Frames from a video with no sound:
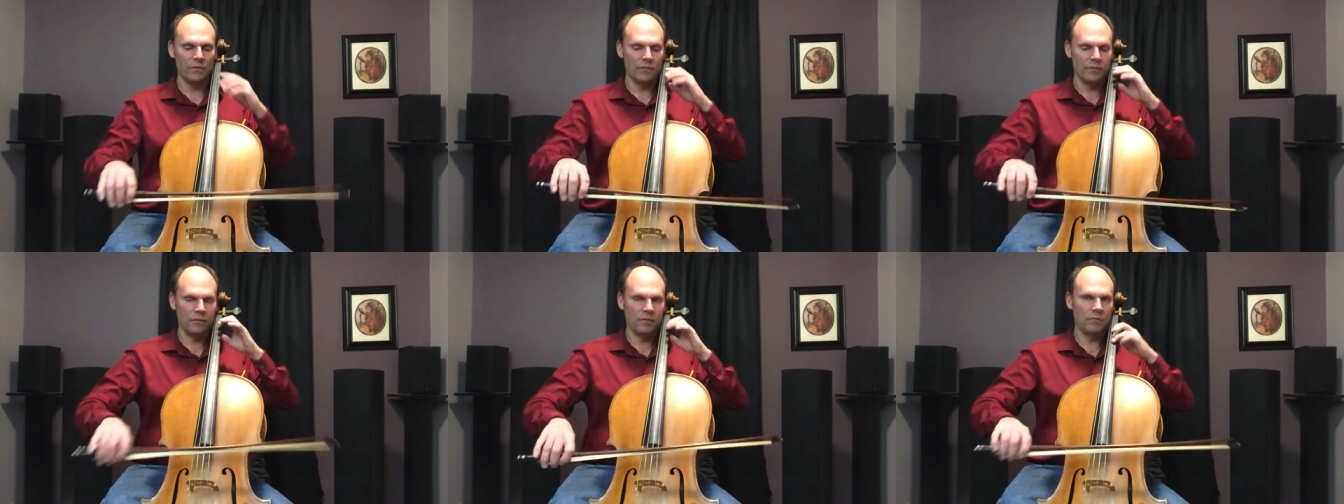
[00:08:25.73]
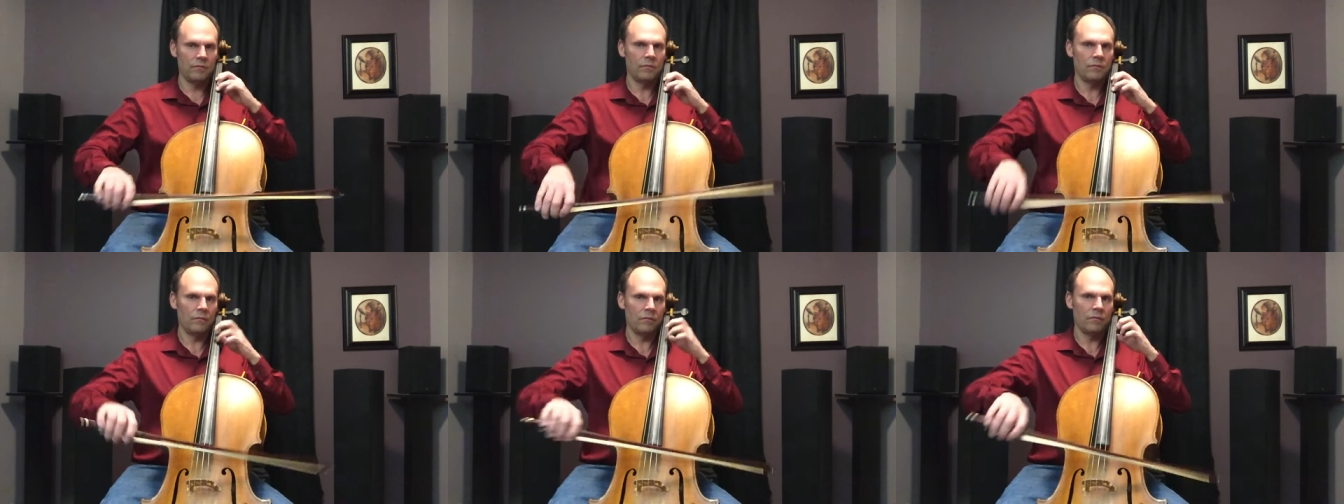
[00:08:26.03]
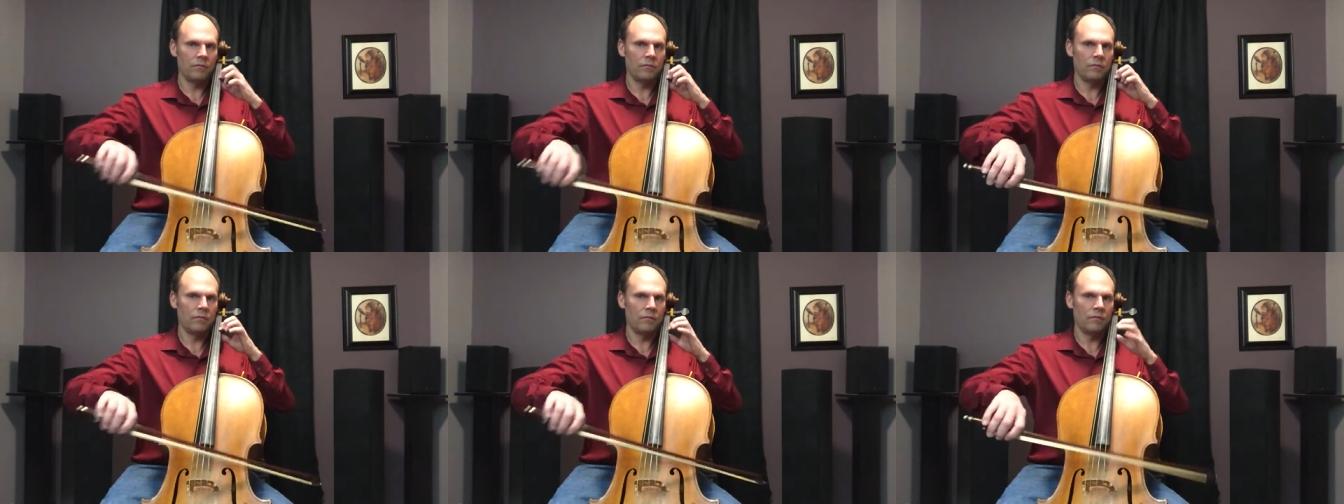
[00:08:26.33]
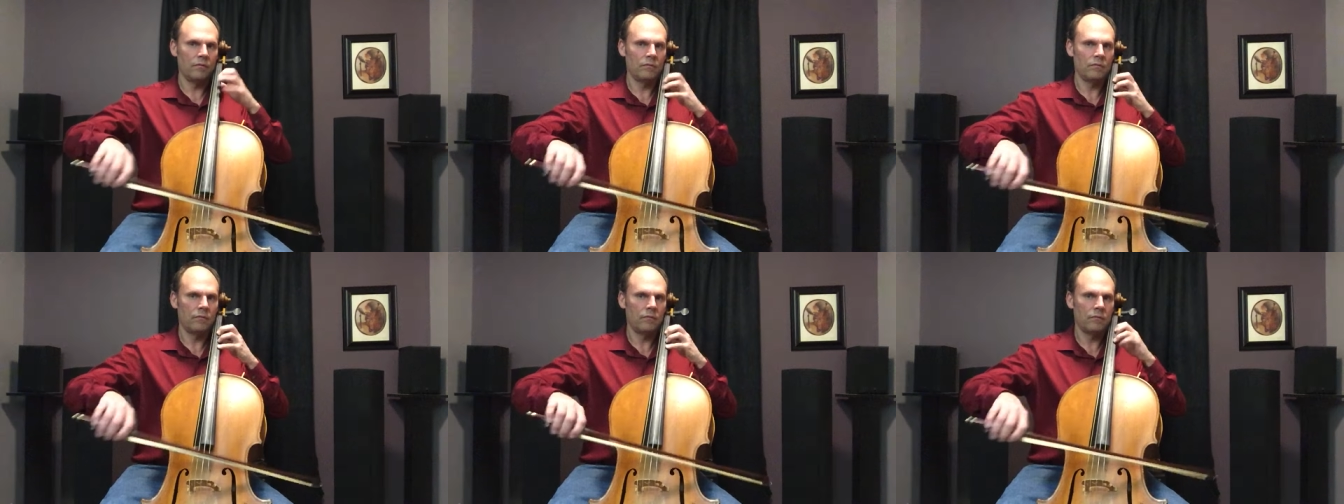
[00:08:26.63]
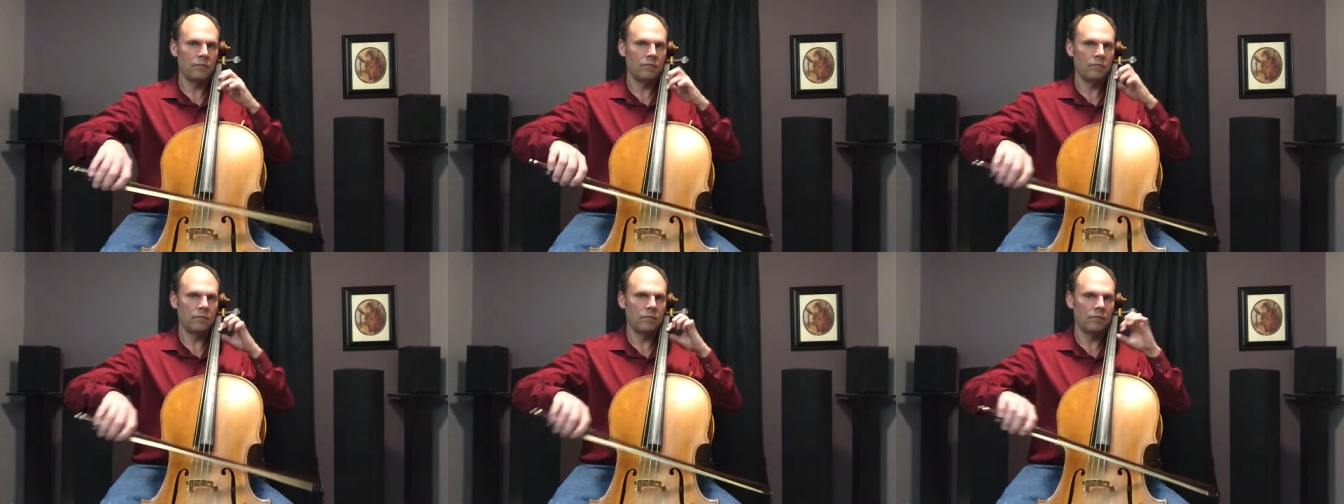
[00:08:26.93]

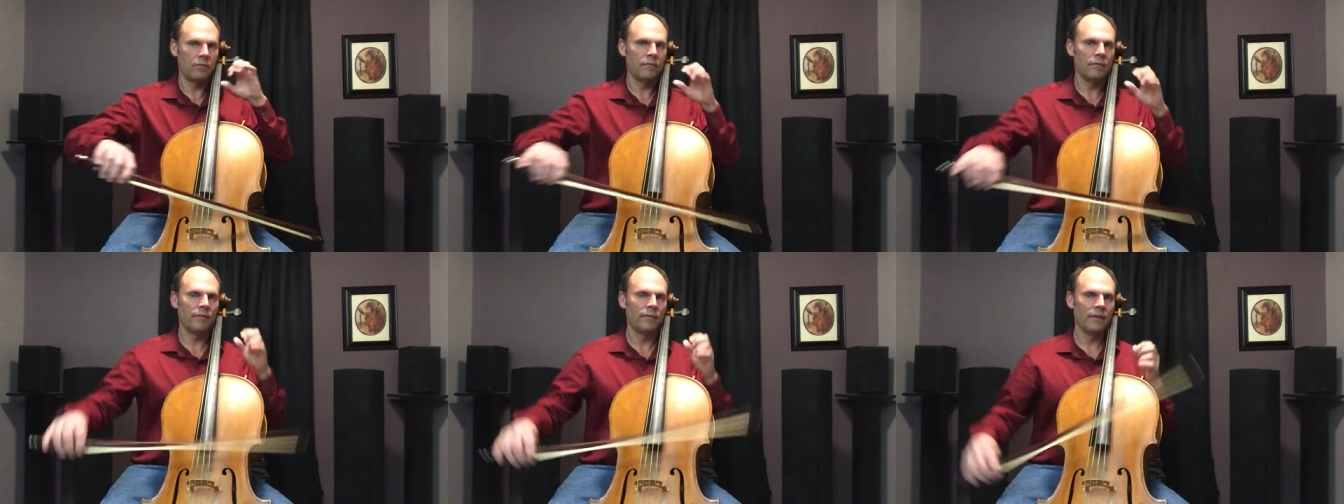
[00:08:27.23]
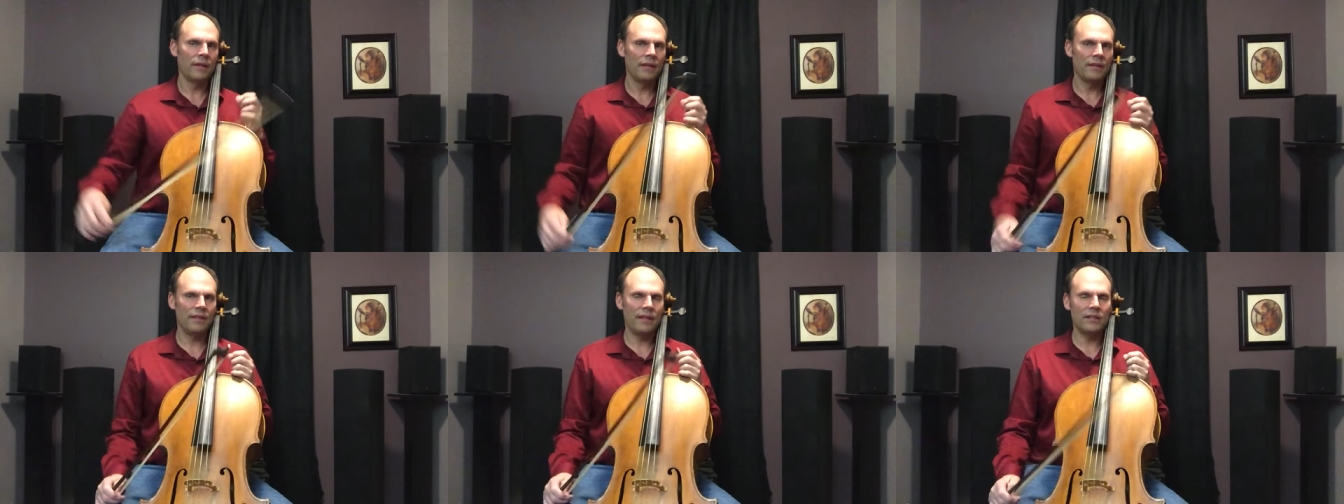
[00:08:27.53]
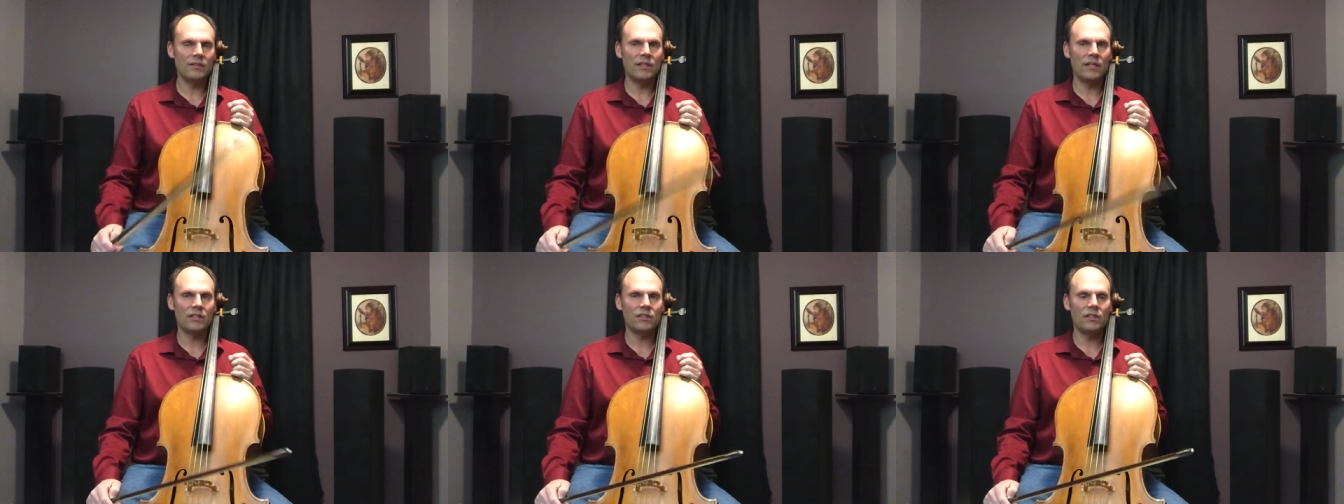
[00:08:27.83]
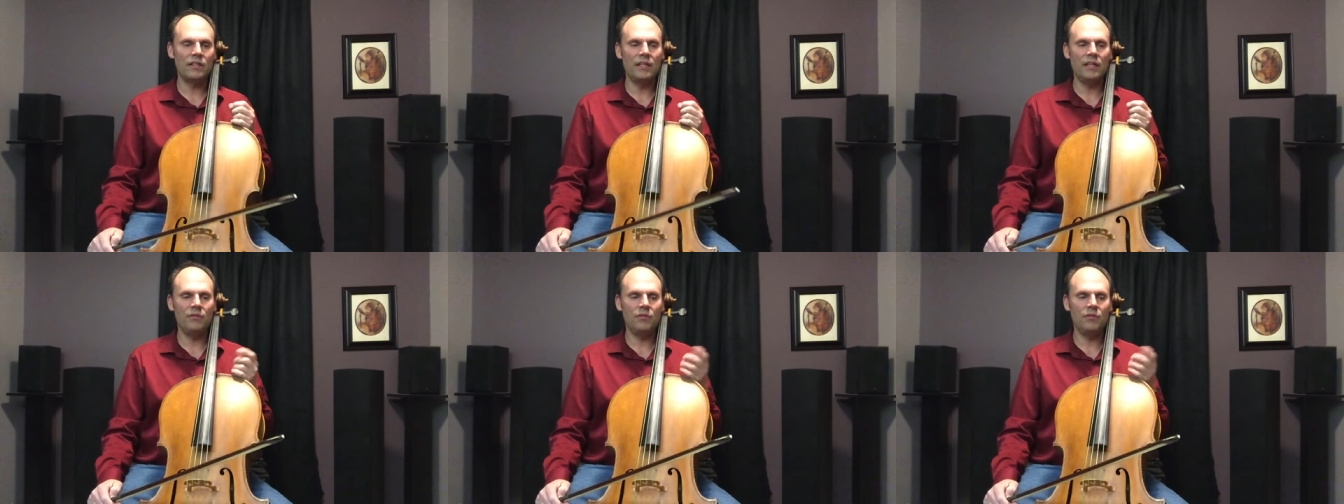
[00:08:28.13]
That's actually,